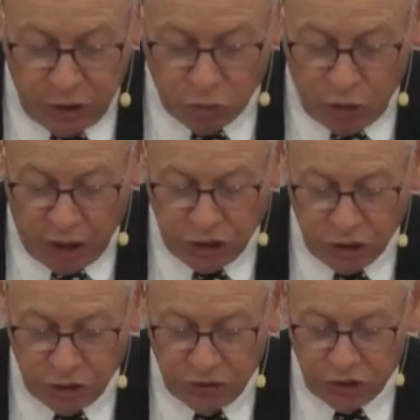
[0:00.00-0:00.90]

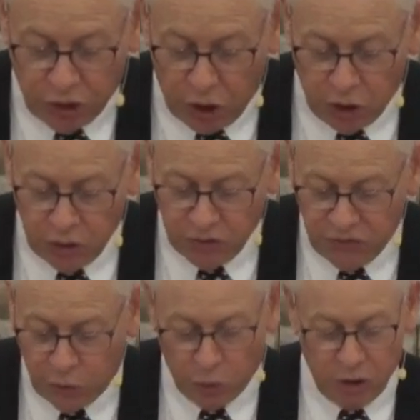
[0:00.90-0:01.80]
Rogers called the
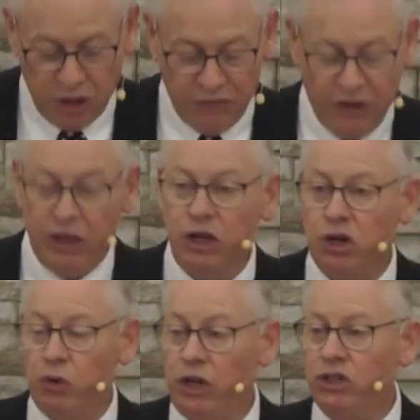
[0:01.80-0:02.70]
four living
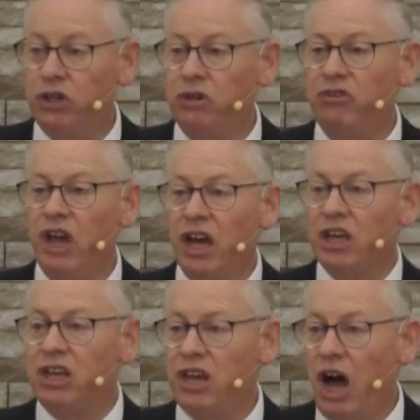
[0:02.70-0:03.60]
creatures
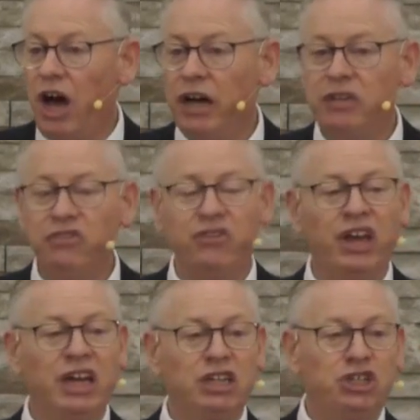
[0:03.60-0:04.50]
God's
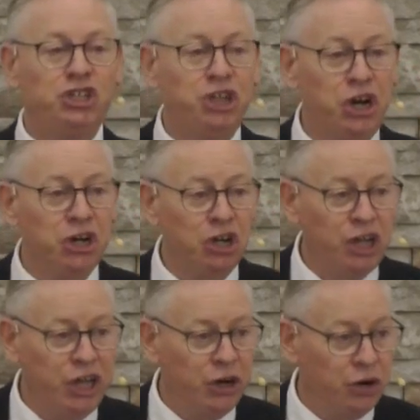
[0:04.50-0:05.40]

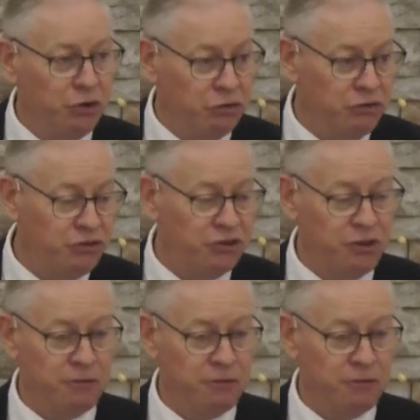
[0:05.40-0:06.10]
cheerleaders.